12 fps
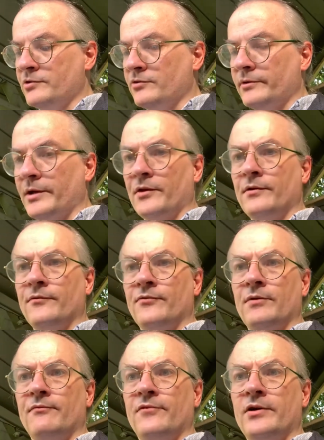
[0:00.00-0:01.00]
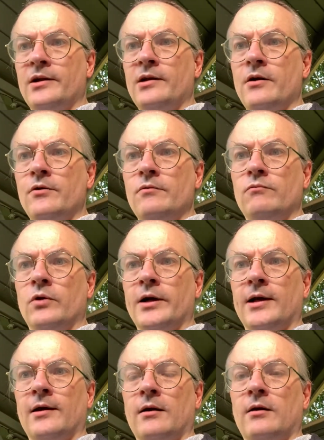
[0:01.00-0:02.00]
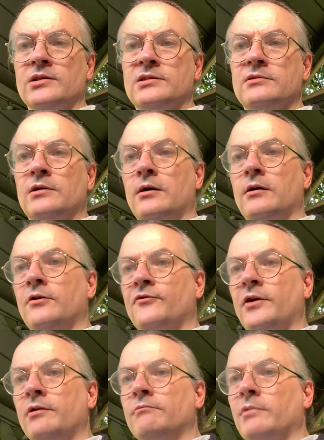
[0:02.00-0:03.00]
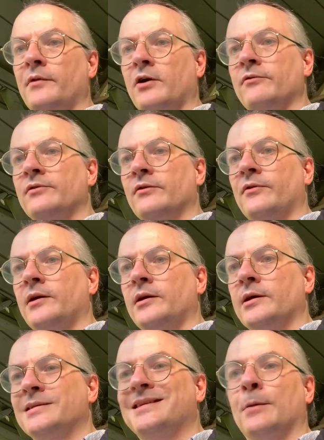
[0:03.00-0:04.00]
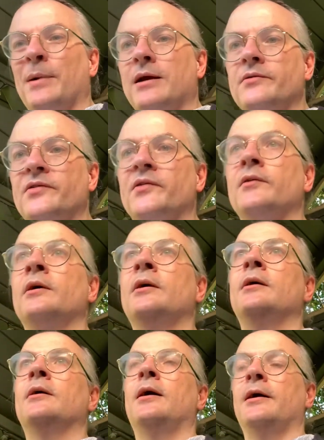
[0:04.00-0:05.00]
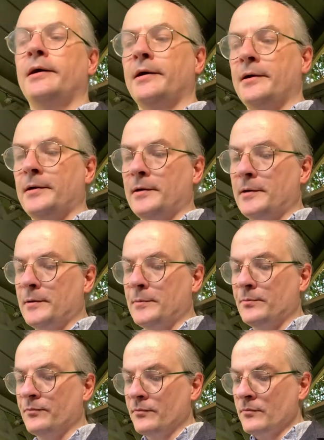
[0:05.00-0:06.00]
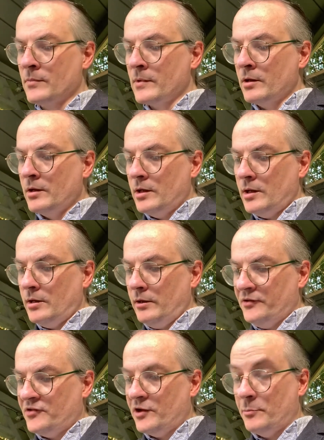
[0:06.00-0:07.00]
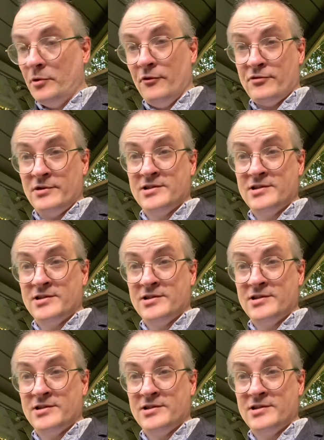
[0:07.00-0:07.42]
like the very low working class folk, the equivalent of the stick pickers. But for